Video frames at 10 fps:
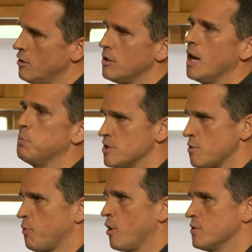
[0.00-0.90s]
a police
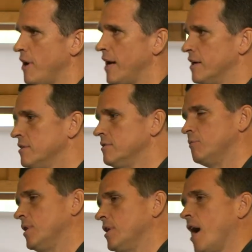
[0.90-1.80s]
report was filed. We
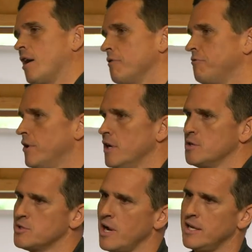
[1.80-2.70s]
got all the footage. We
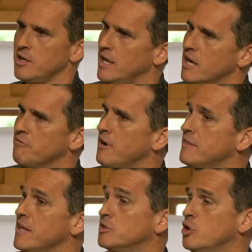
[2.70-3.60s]
tried to identify
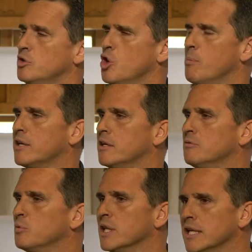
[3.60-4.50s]
things. Nobody could
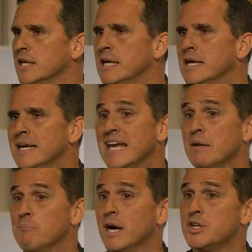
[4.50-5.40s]
really get
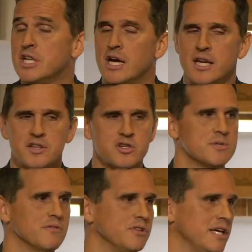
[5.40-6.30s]
much done in terms
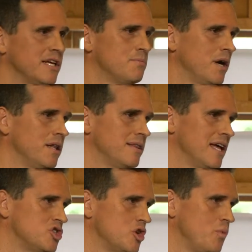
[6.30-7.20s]
of leads, but then
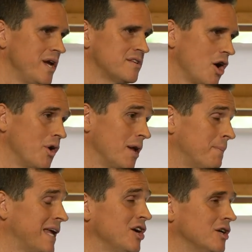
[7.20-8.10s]
2 weeks ago, it
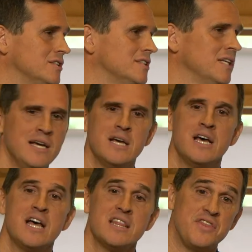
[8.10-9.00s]
appears
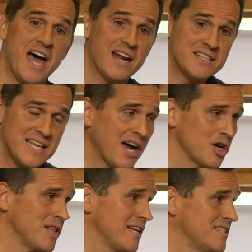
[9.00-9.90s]
that attacker,
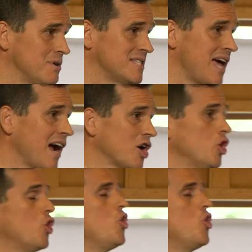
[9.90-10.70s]
that same attacker, who